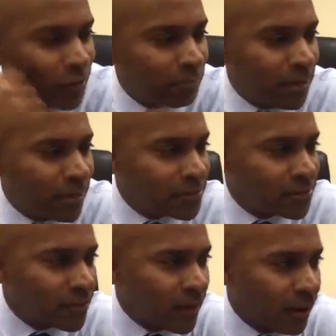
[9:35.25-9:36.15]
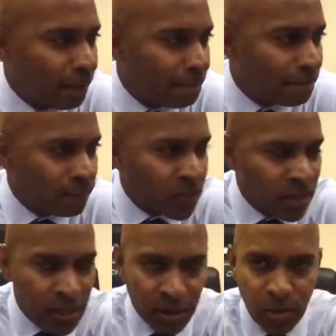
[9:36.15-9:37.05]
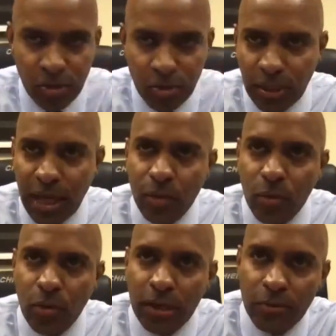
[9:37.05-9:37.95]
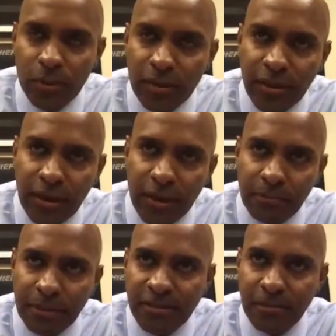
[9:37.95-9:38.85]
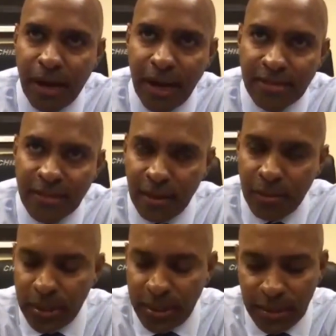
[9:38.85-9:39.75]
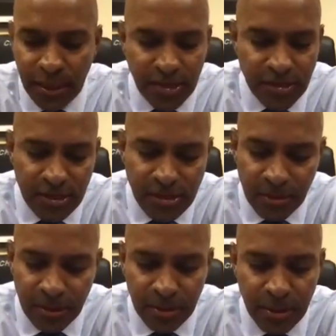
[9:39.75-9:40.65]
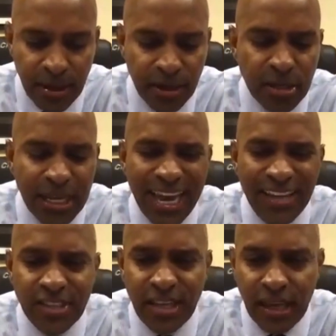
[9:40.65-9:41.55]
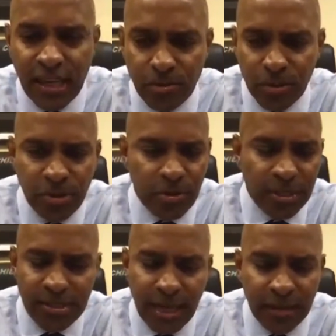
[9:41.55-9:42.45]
Um, we do a lot of work with uh, implicit bias. I think we lead the nation in some of the education we're doing. It's not training.